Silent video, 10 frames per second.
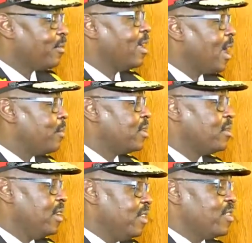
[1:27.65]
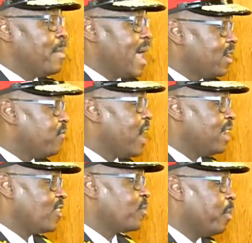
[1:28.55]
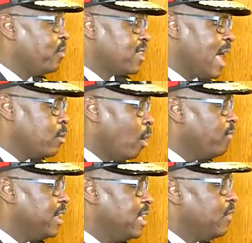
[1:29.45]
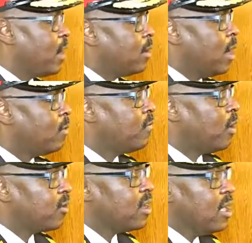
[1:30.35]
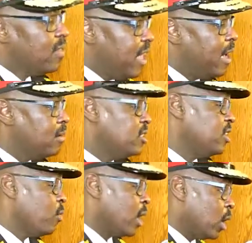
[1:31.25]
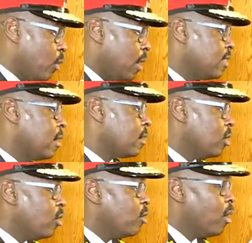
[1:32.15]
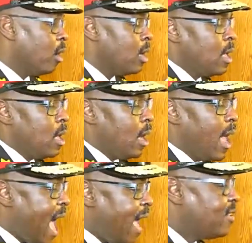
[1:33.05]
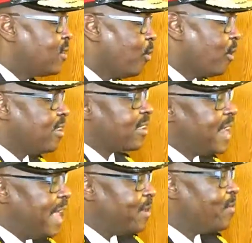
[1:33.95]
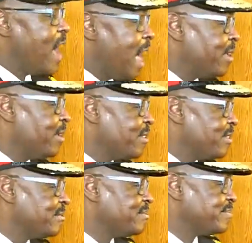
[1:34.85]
a great opportunity to magnify and expose that and hopefully give our young folks the energy to want to go out there and learn more, add towards the Canadian values.